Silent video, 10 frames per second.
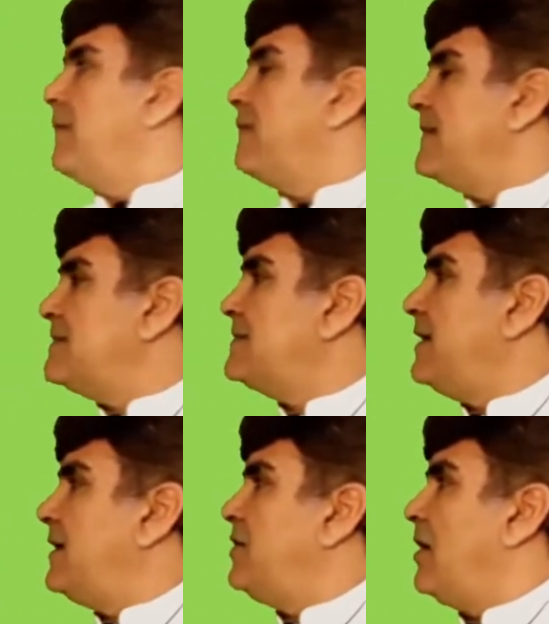this
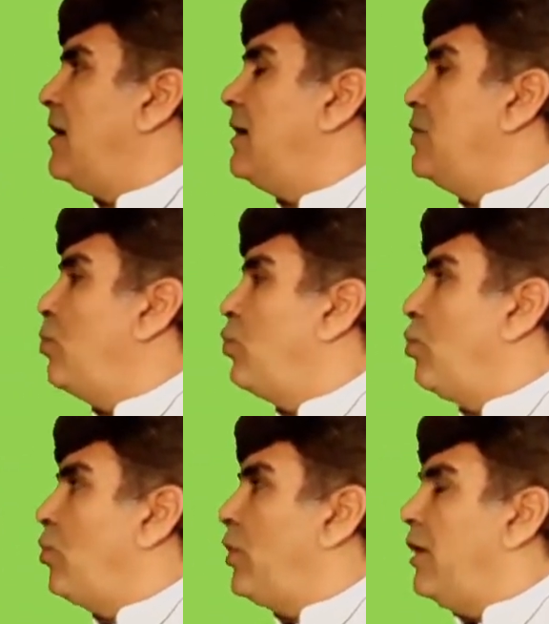data
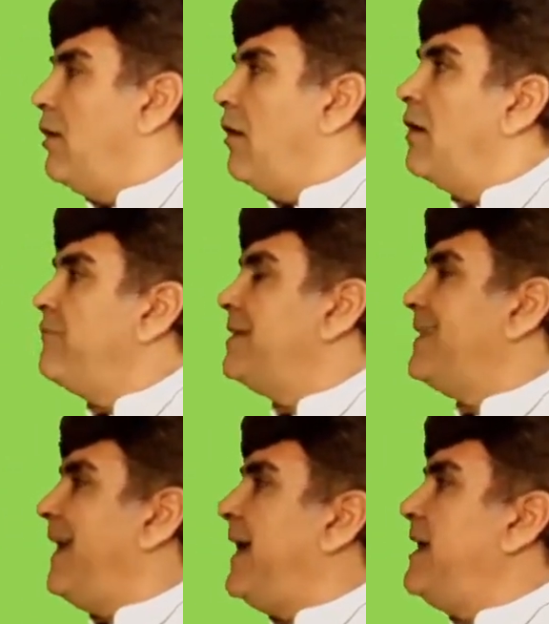along
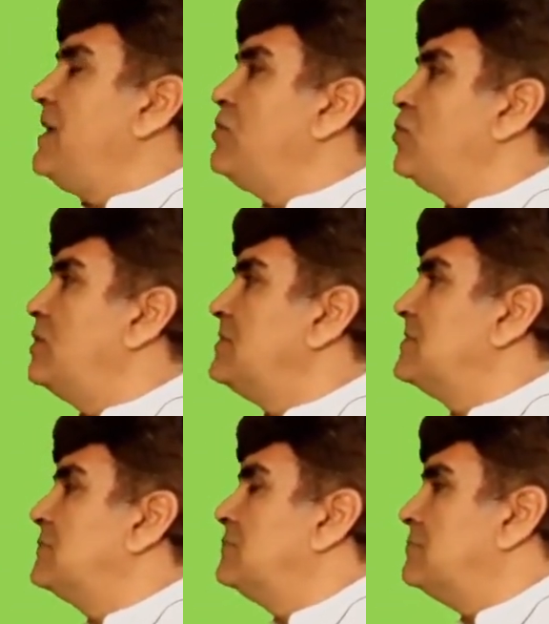with A
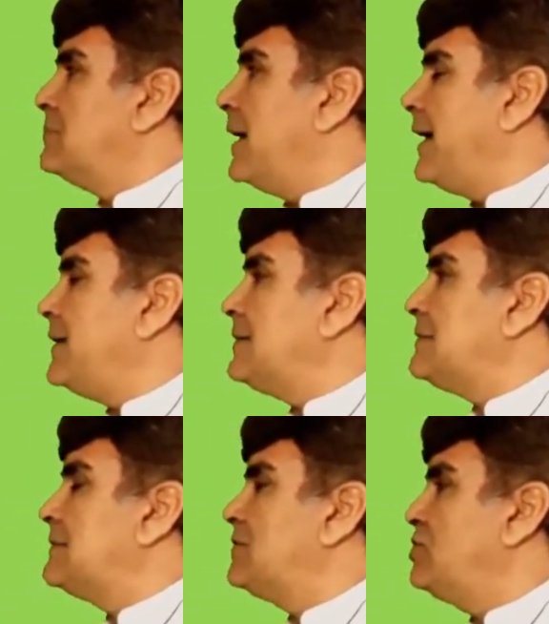equals
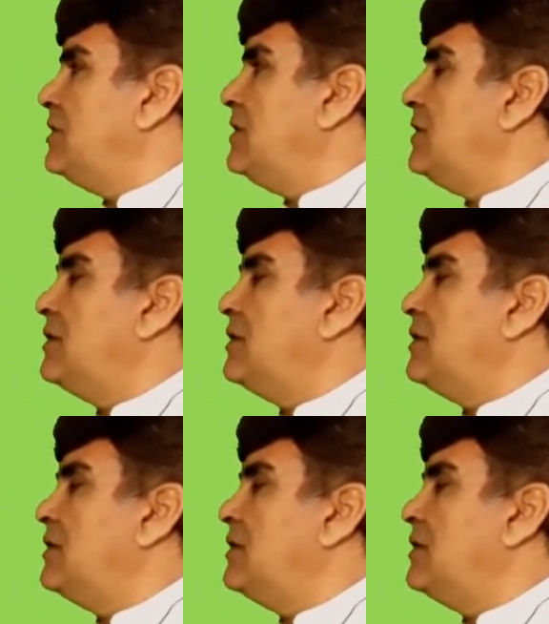minus G